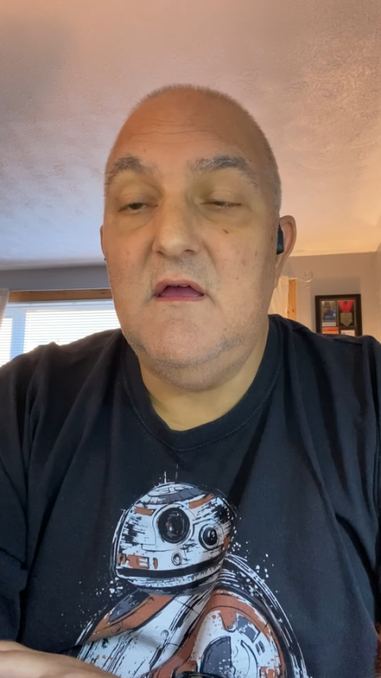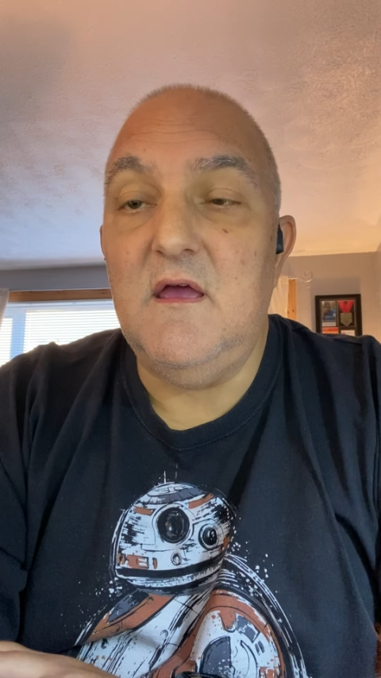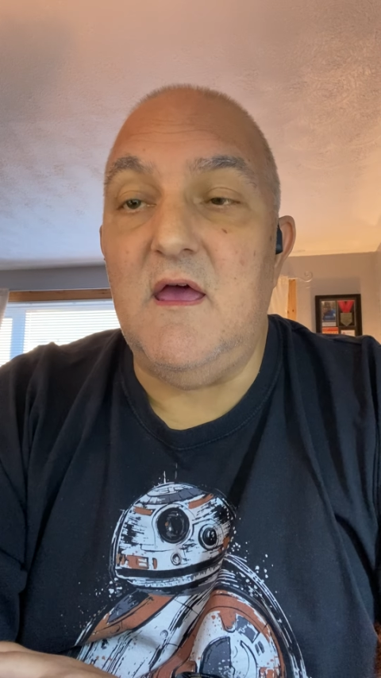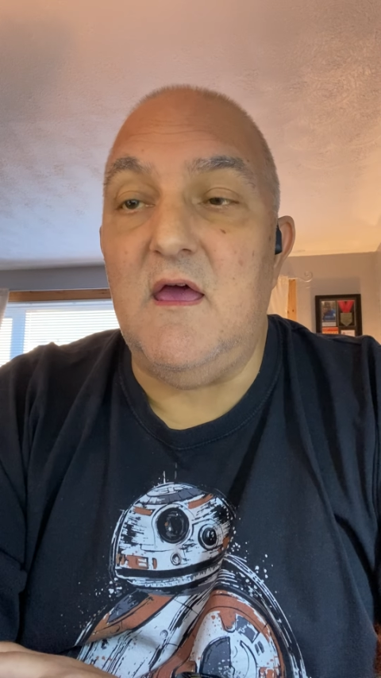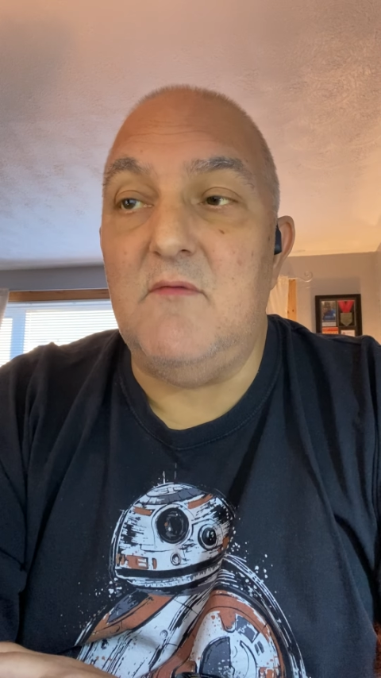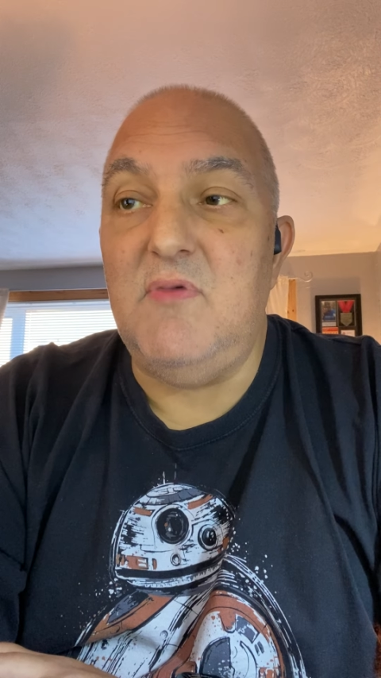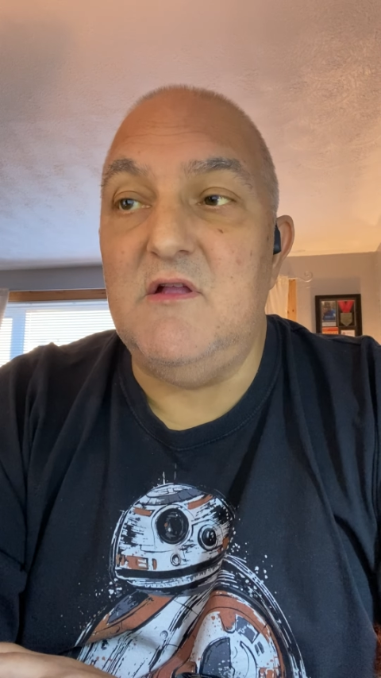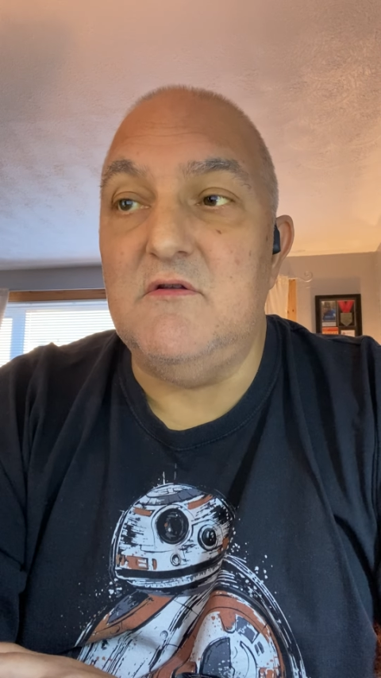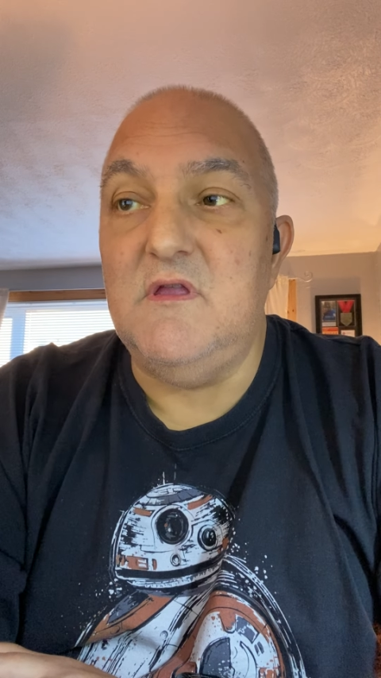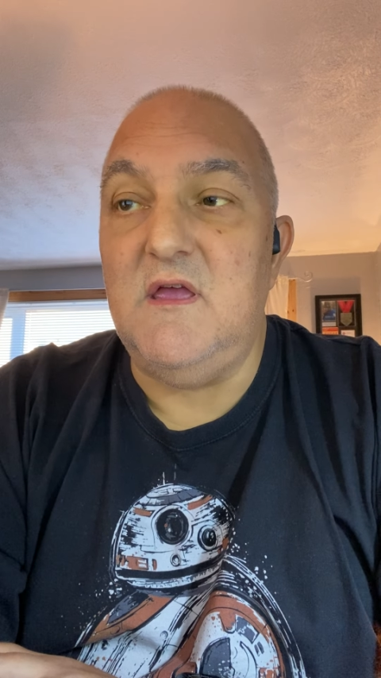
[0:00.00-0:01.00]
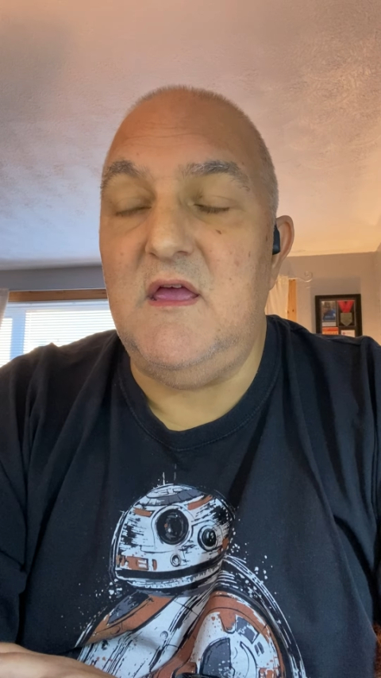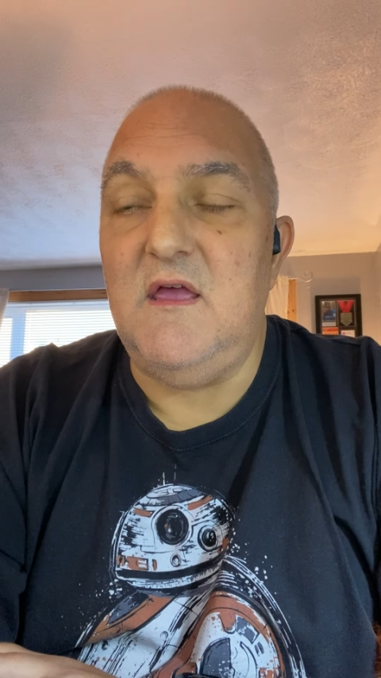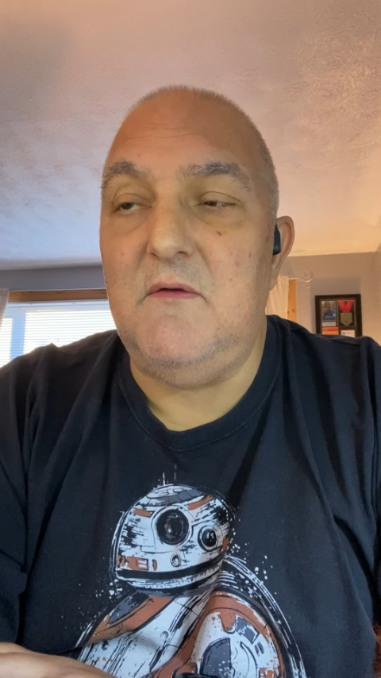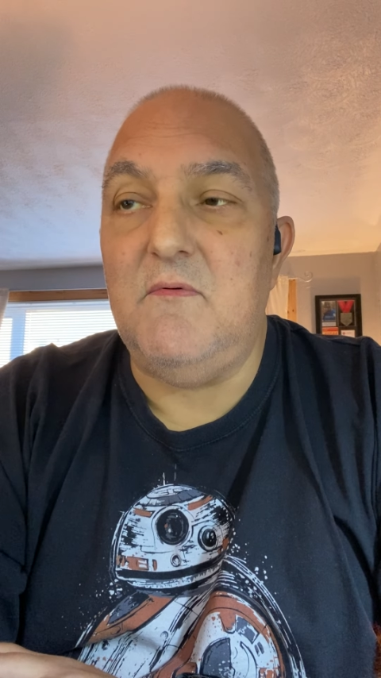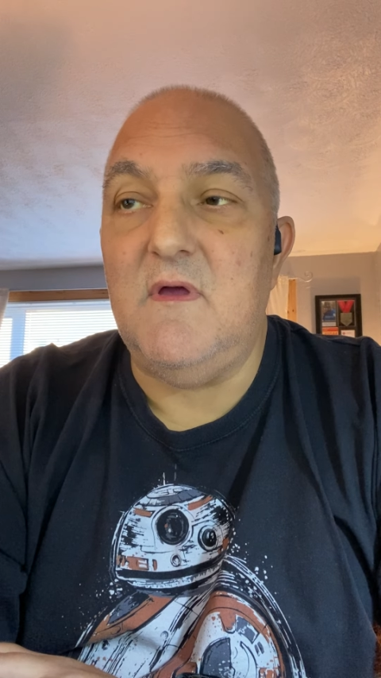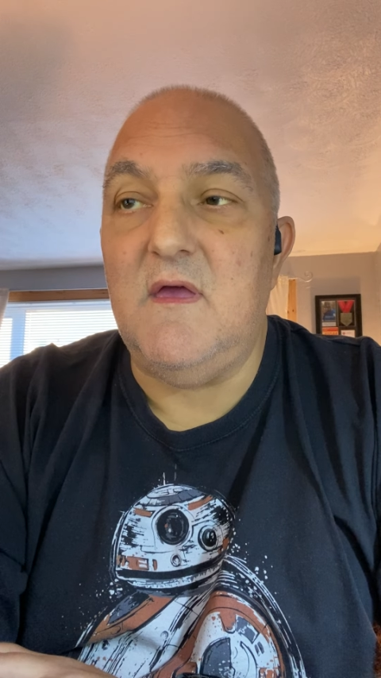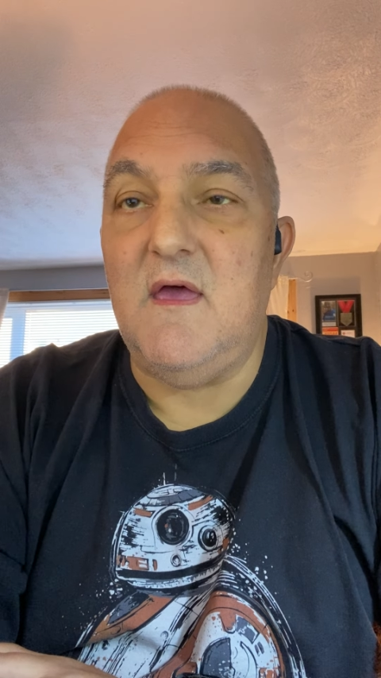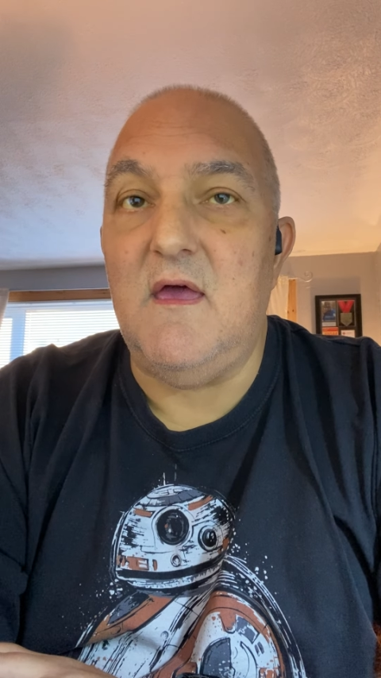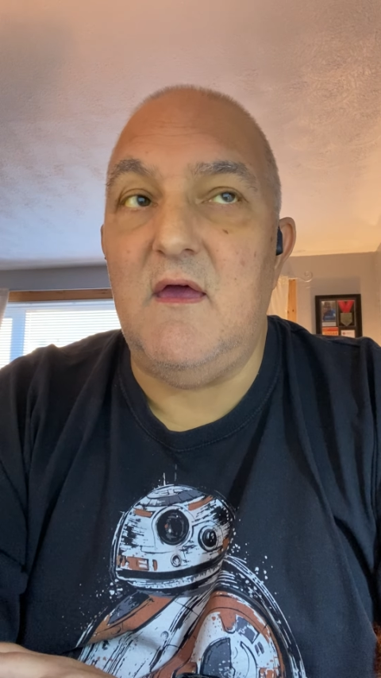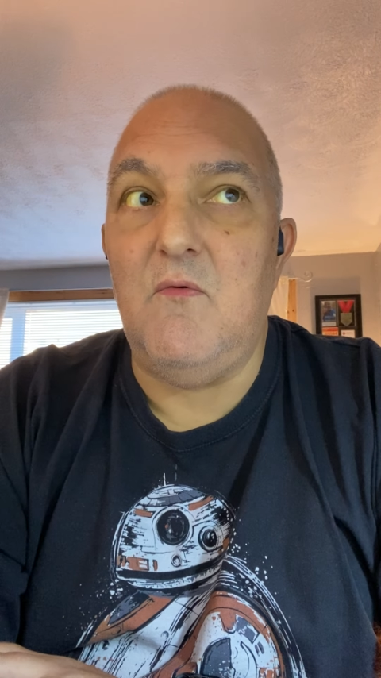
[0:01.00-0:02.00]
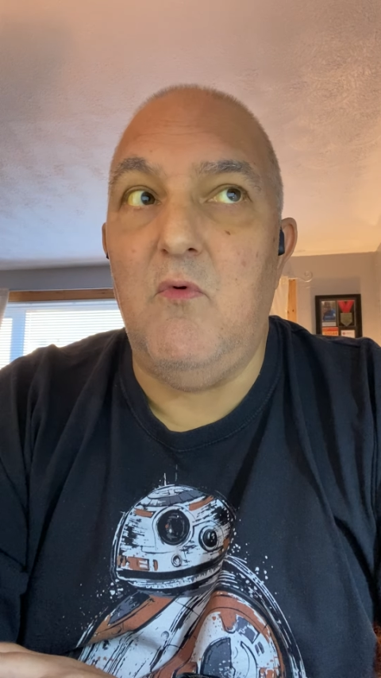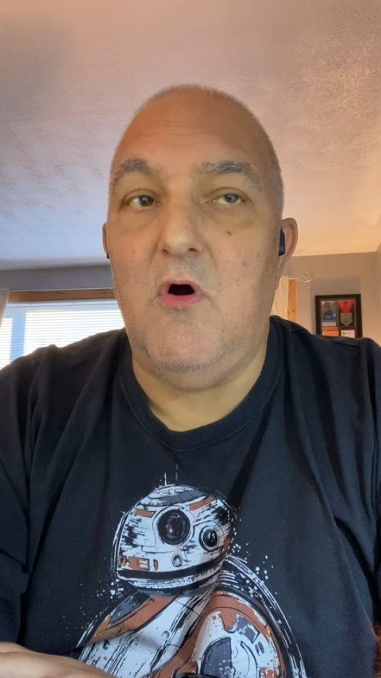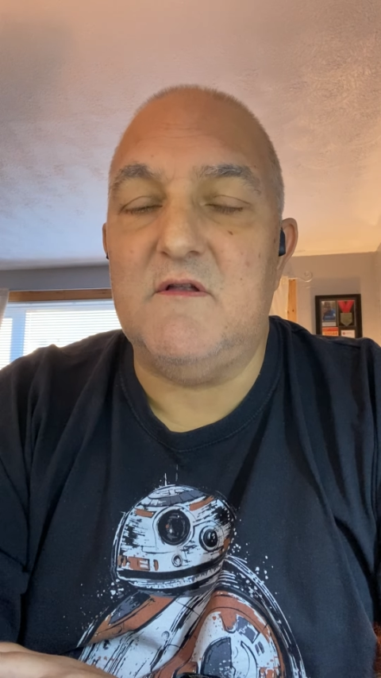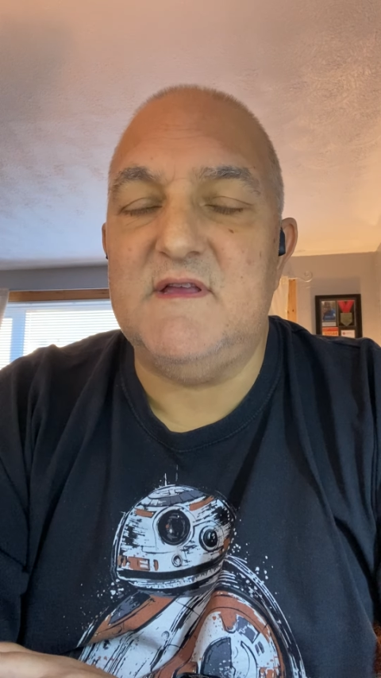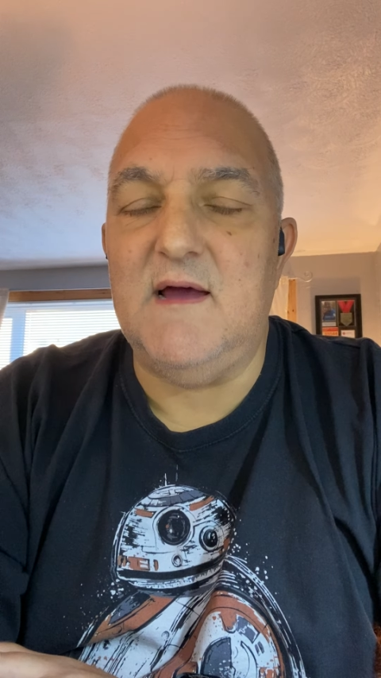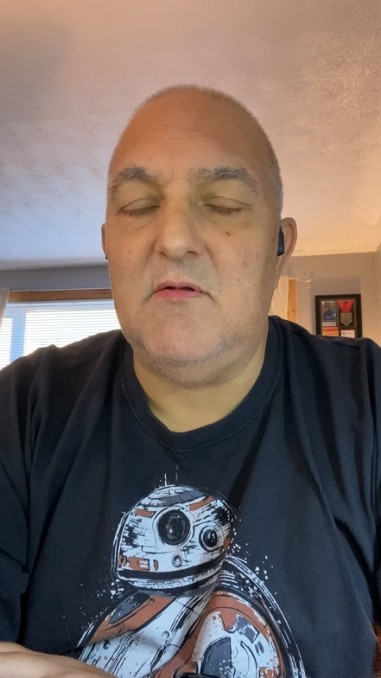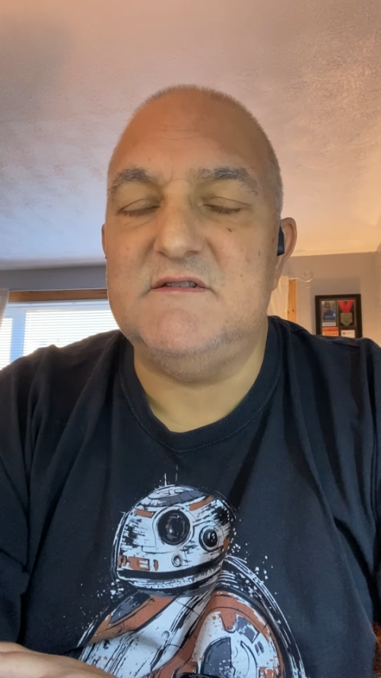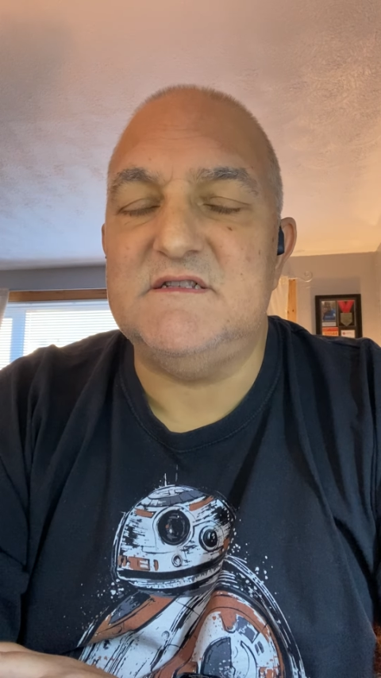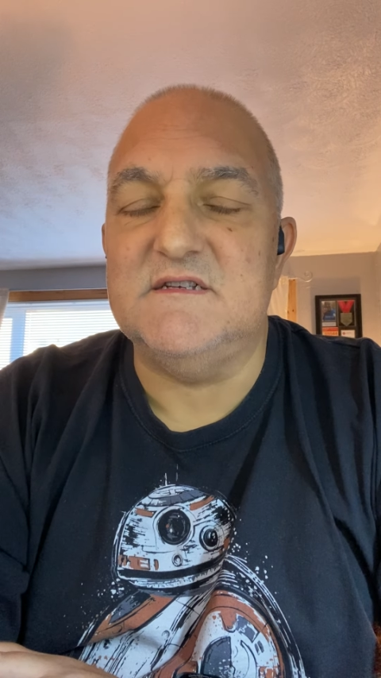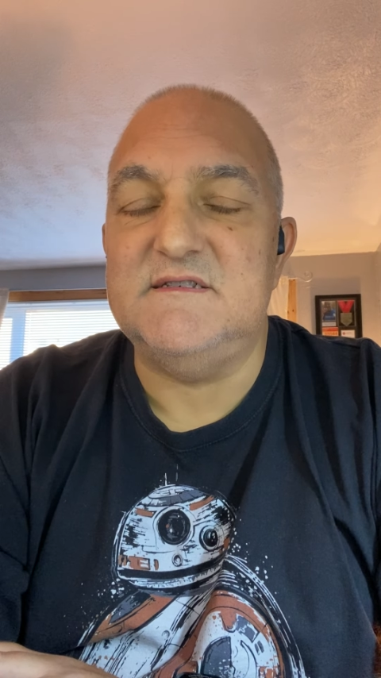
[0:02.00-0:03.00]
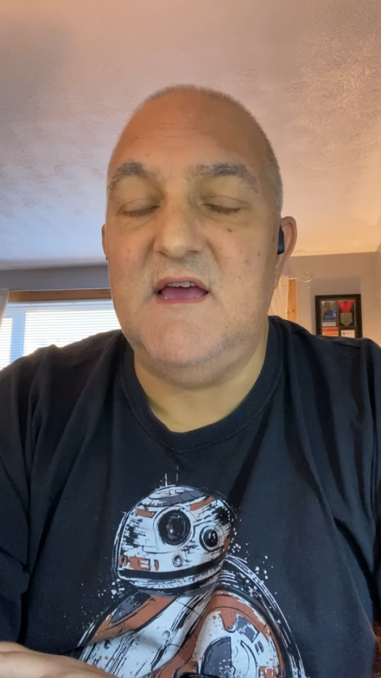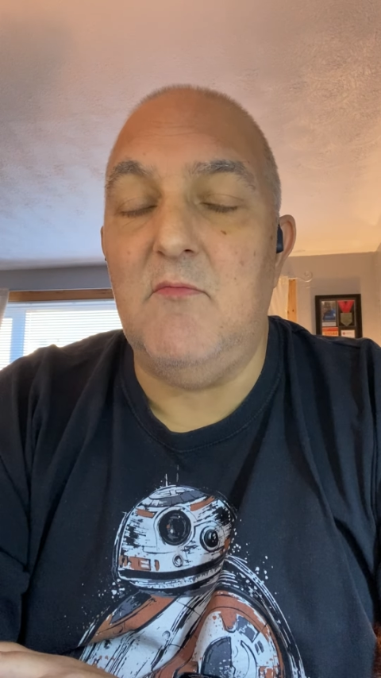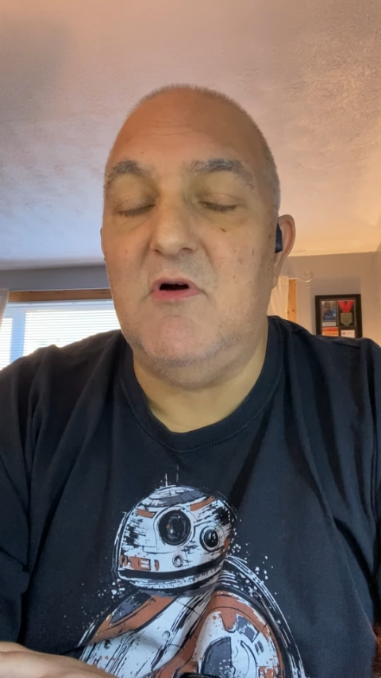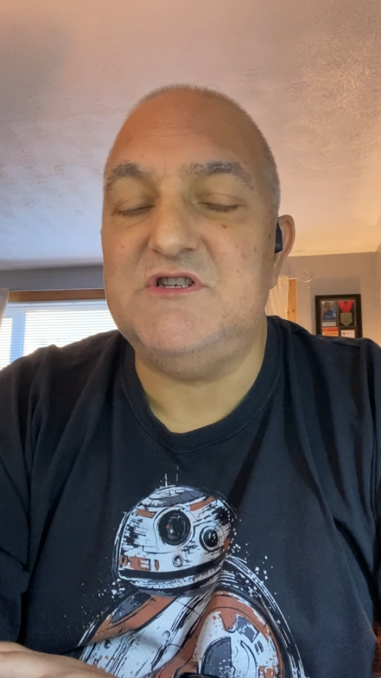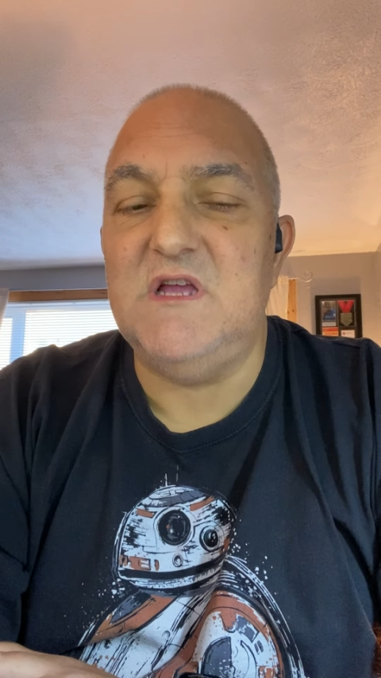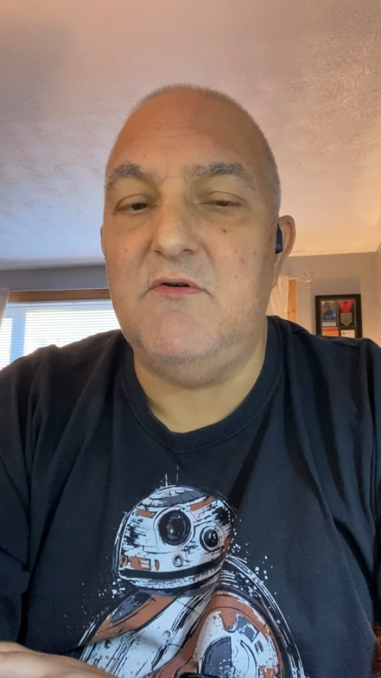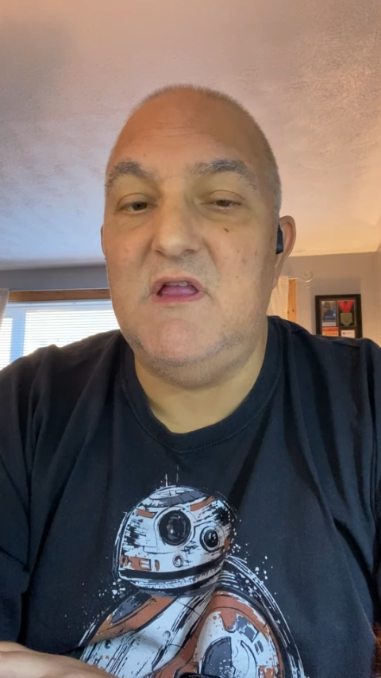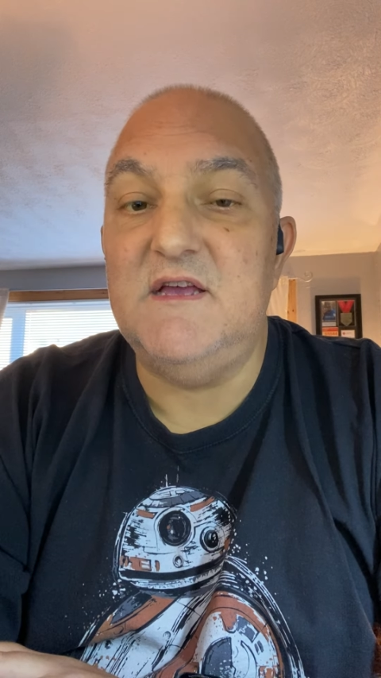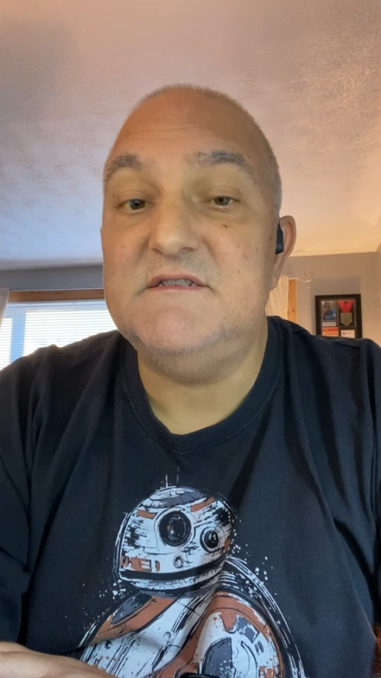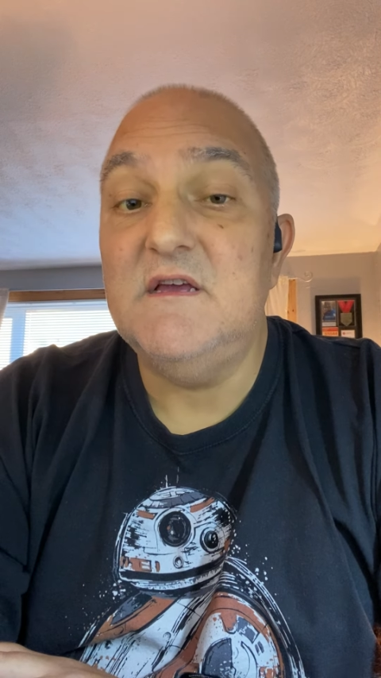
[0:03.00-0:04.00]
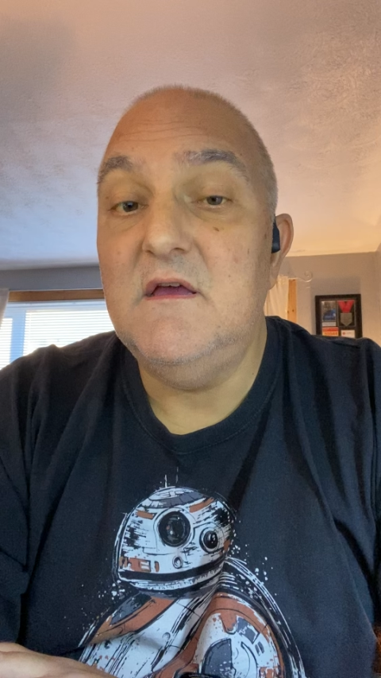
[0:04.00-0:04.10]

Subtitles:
and been on the water tablets. Doesn't help much nowadays.